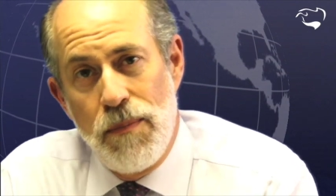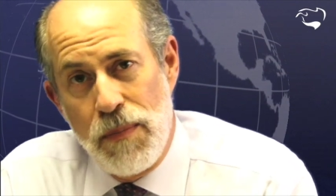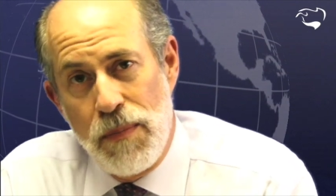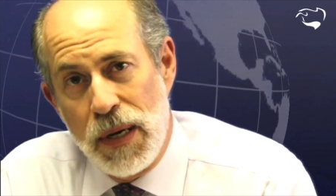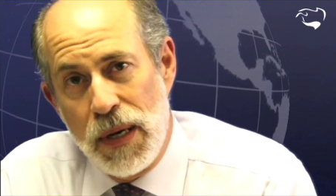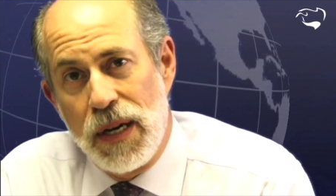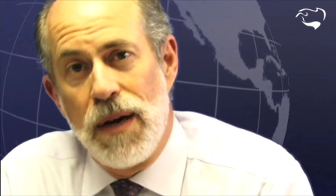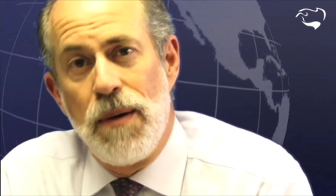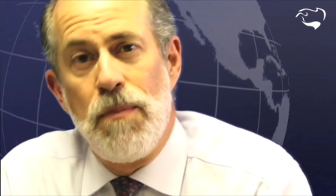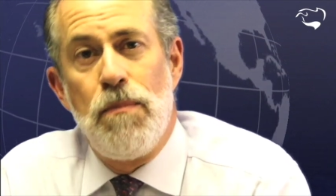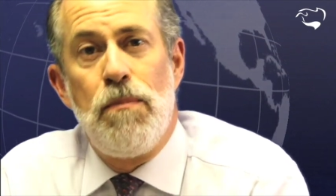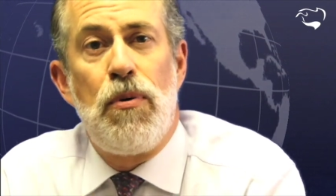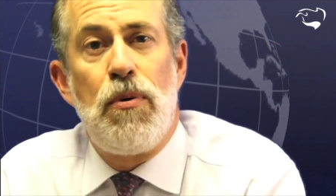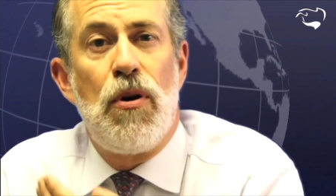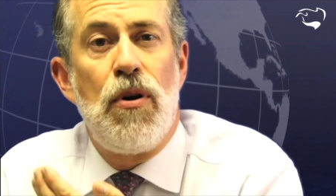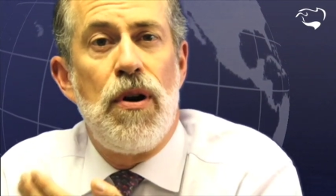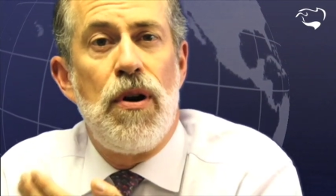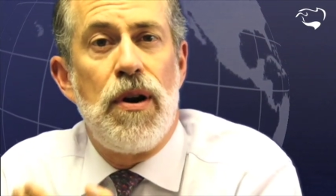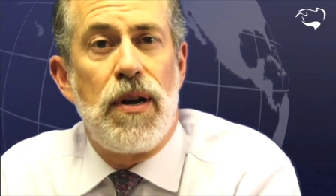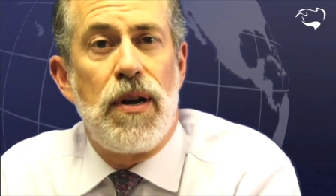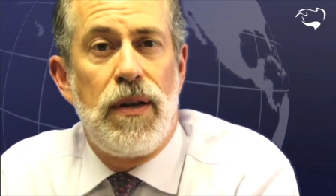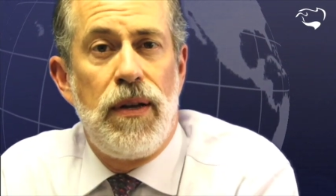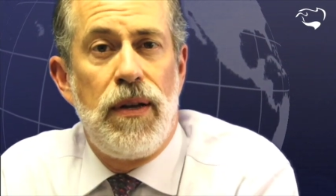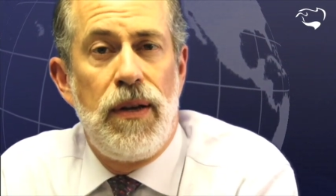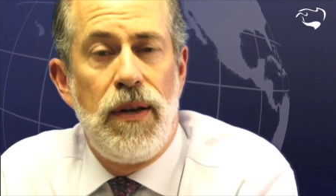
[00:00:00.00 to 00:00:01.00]
become
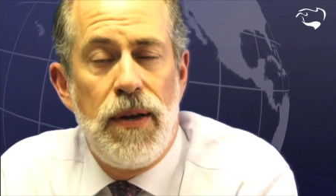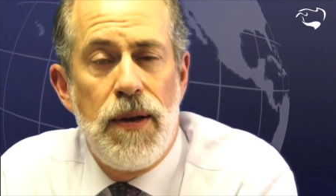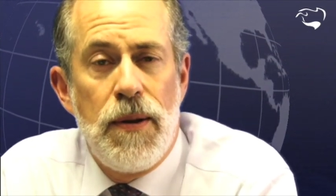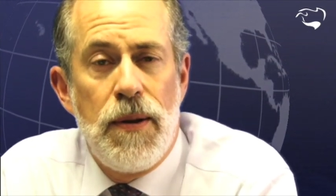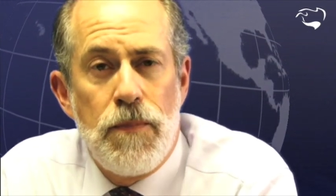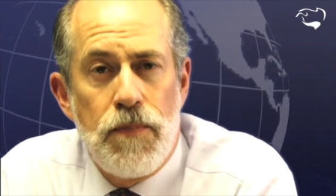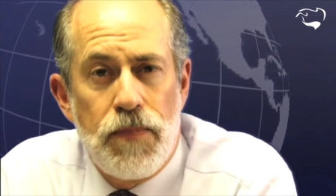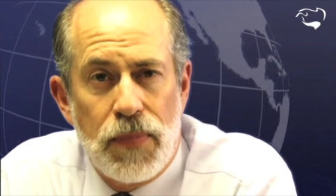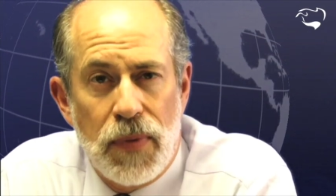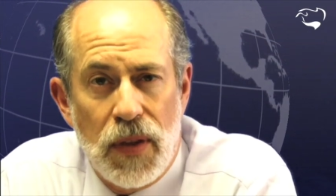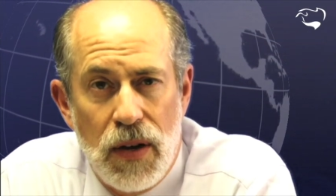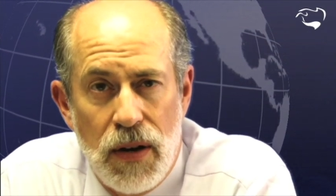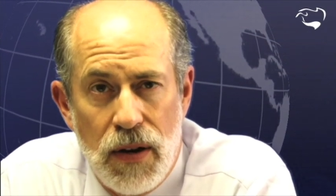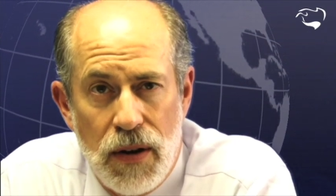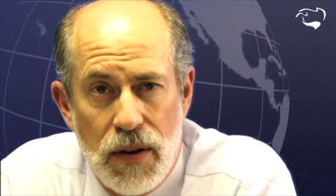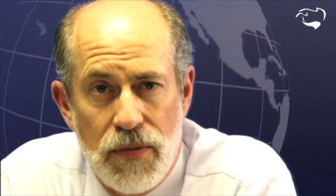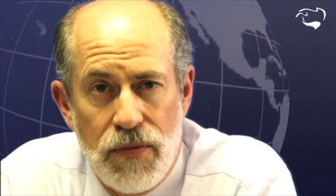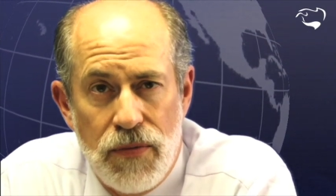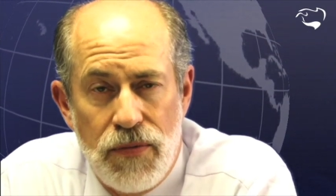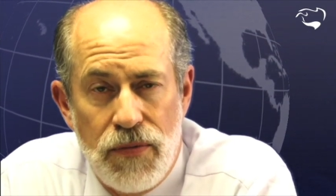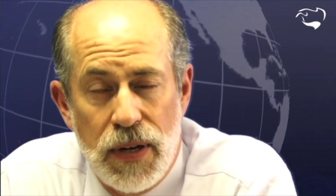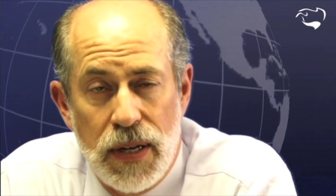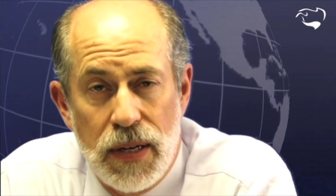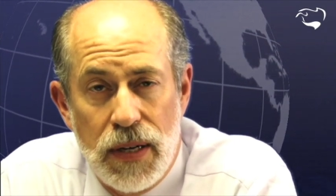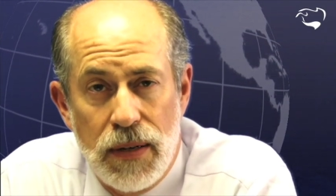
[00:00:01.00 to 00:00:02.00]
part
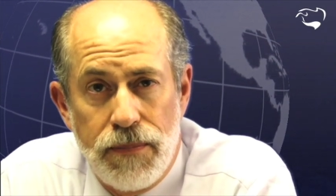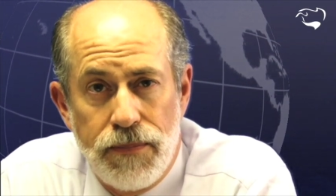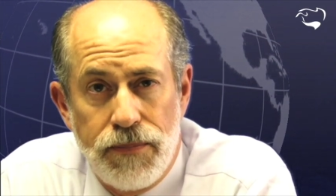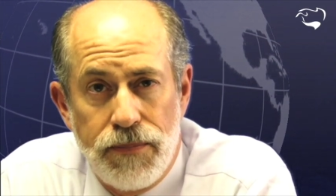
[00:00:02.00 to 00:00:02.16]
of uh,